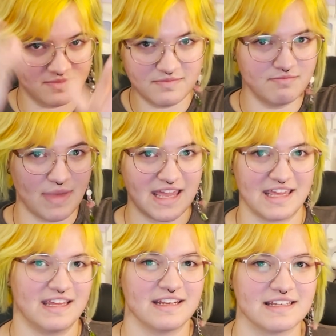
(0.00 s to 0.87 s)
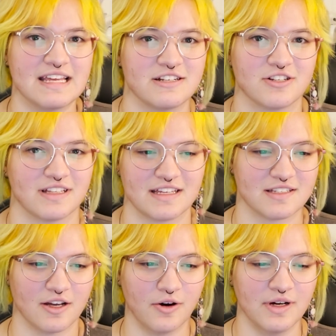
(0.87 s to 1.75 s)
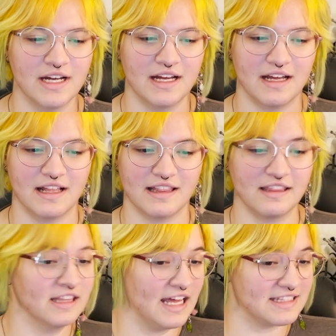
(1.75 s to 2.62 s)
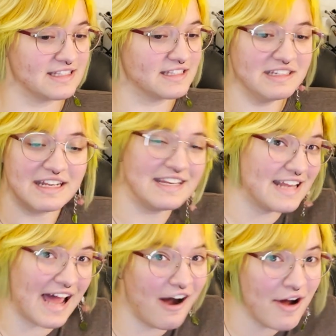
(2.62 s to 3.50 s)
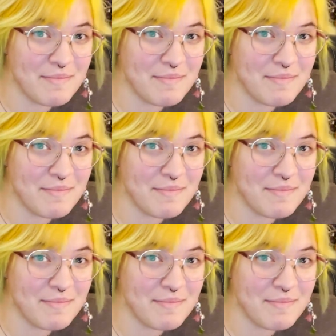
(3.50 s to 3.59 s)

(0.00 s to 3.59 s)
make it, essentially. So let's get into how I